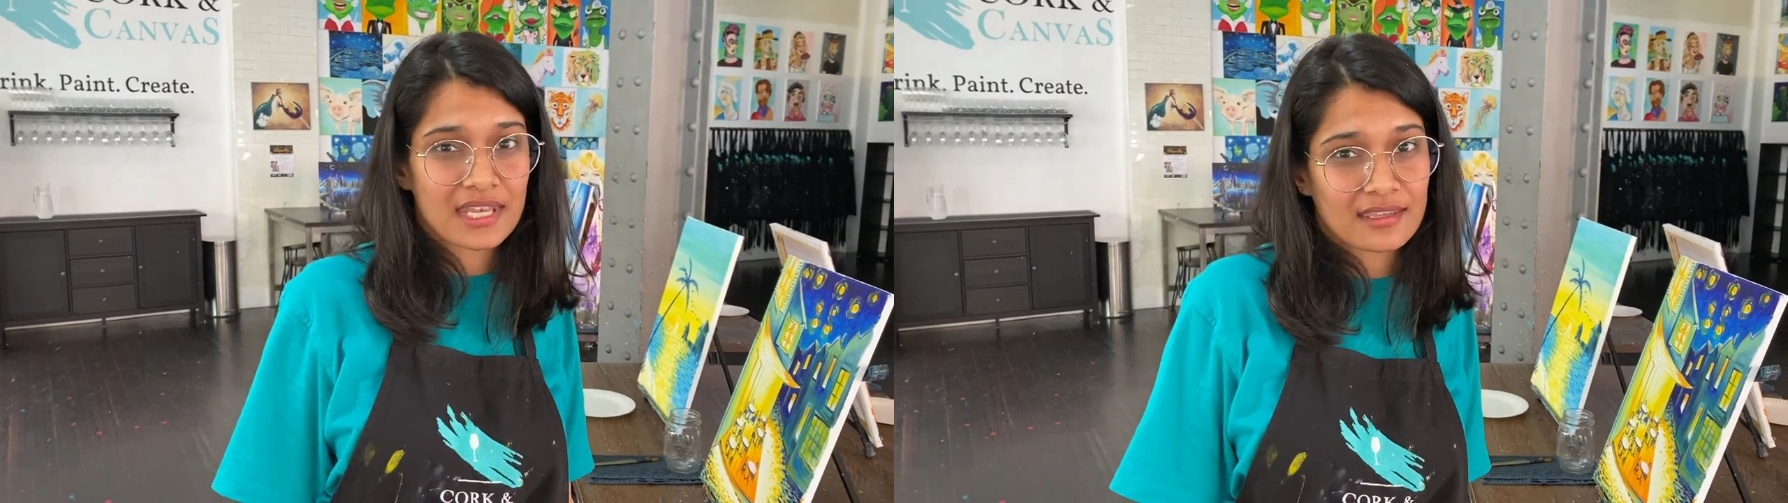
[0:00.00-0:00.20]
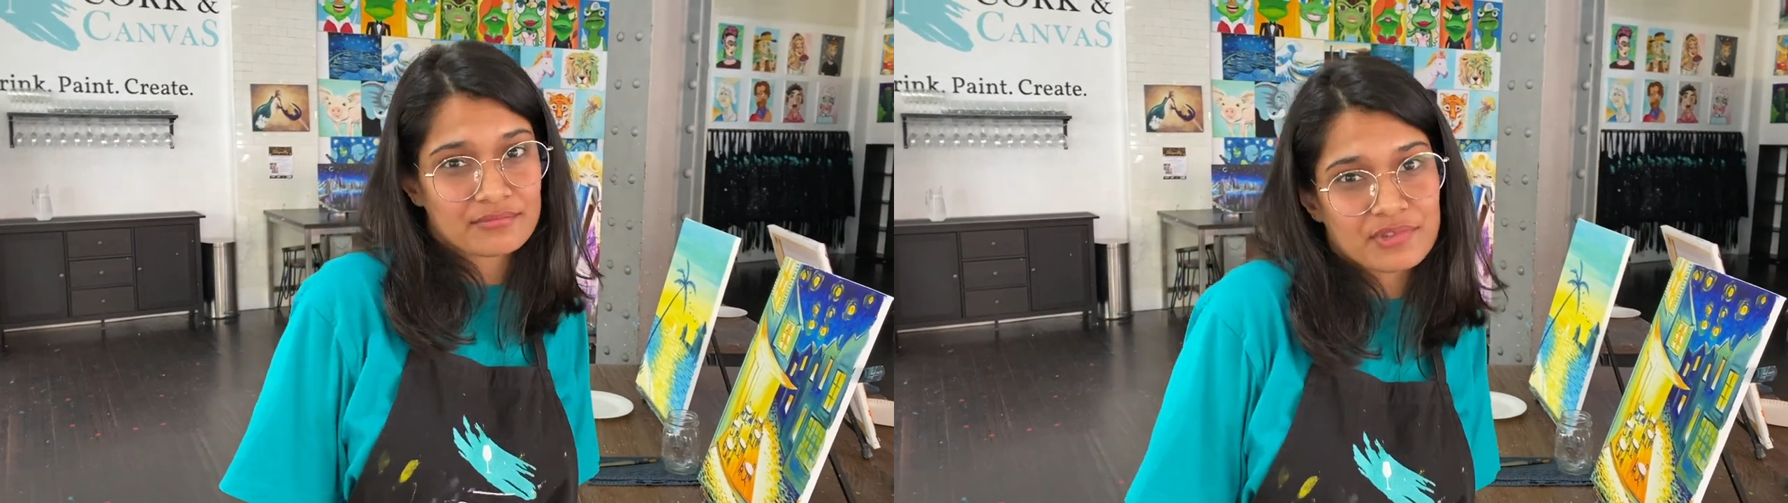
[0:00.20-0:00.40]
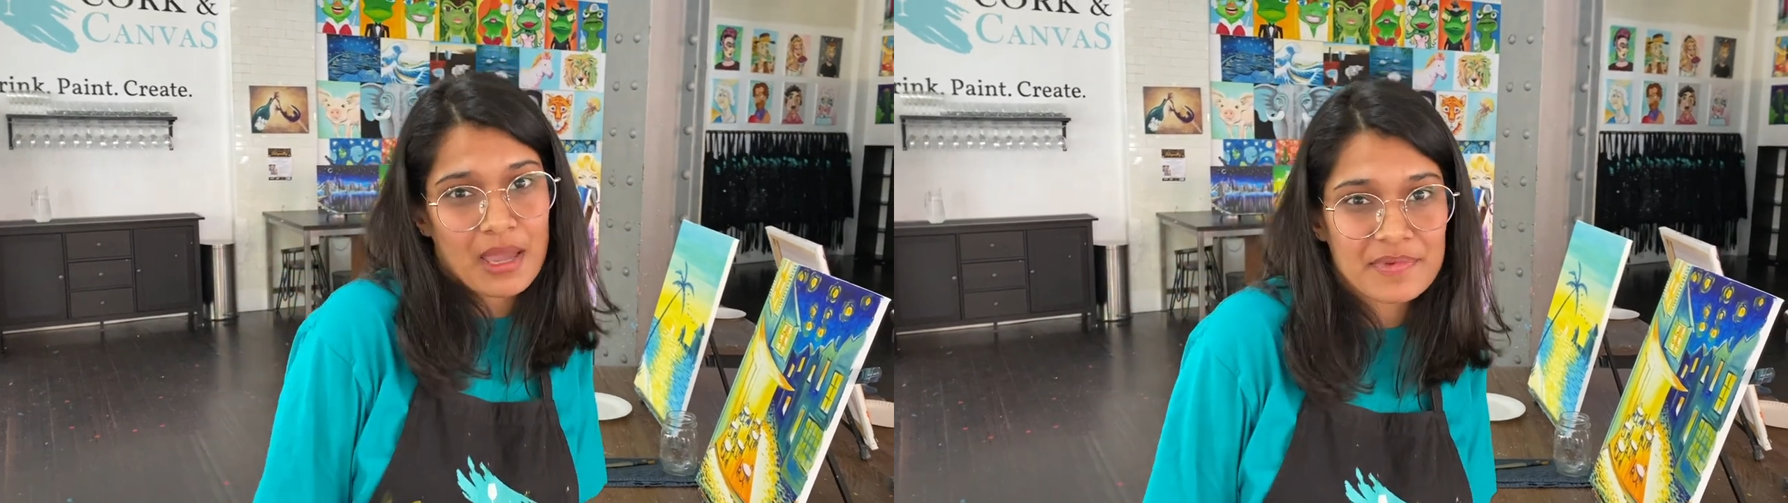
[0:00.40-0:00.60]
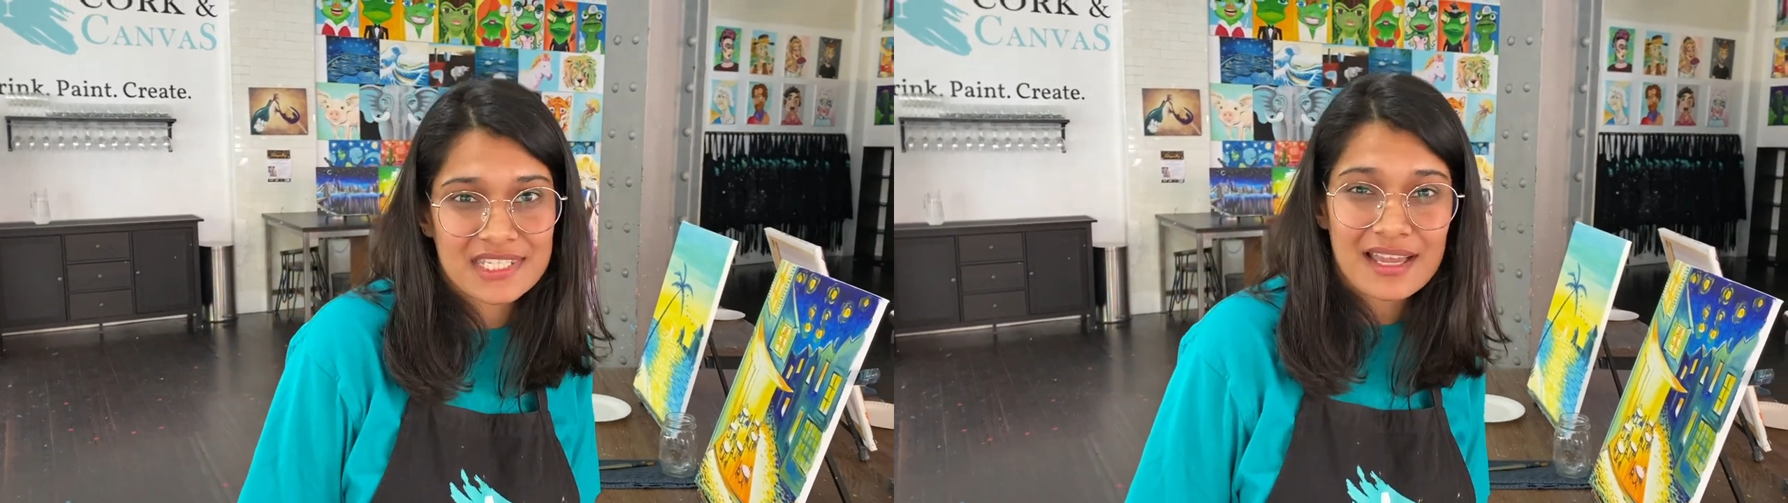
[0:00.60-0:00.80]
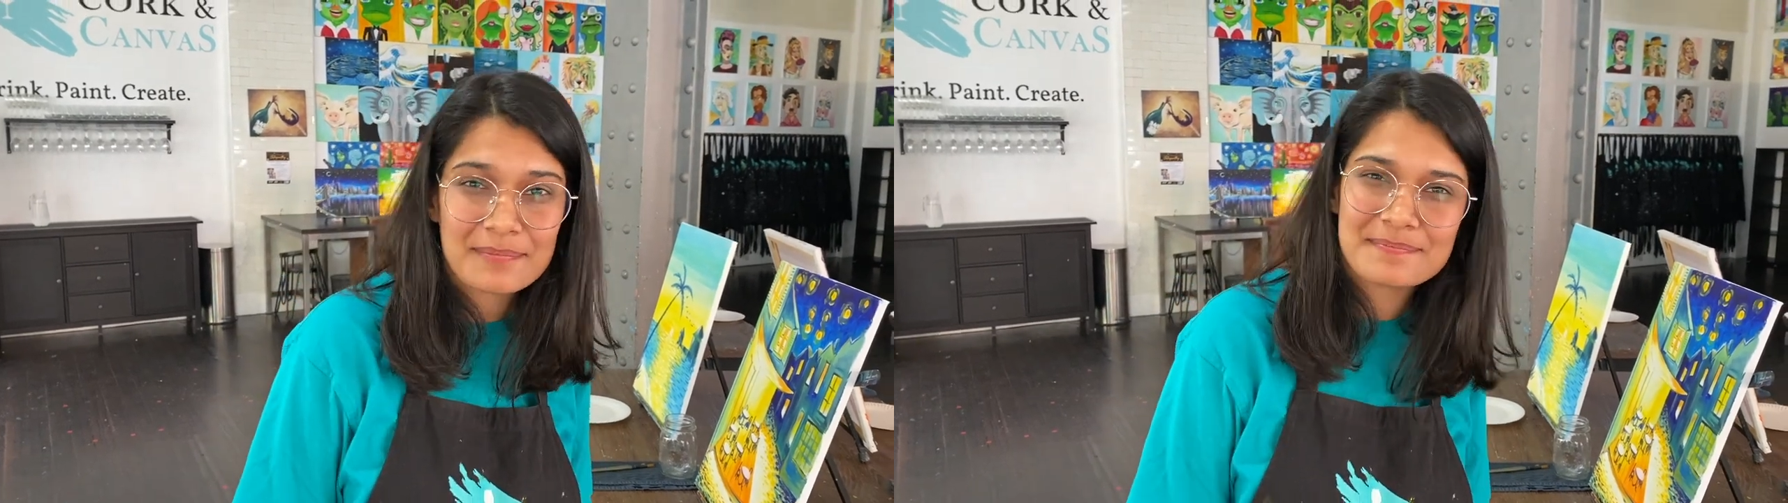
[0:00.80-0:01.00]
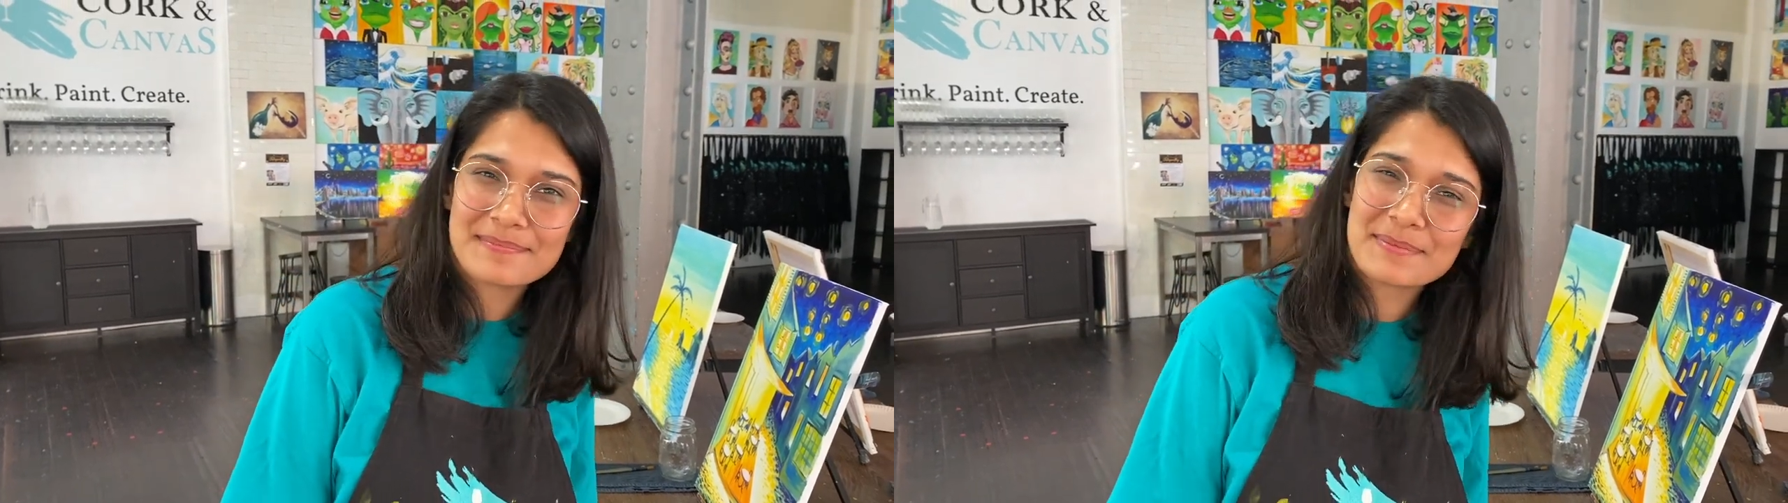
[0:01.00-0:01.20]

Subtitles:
Can I wrap it up?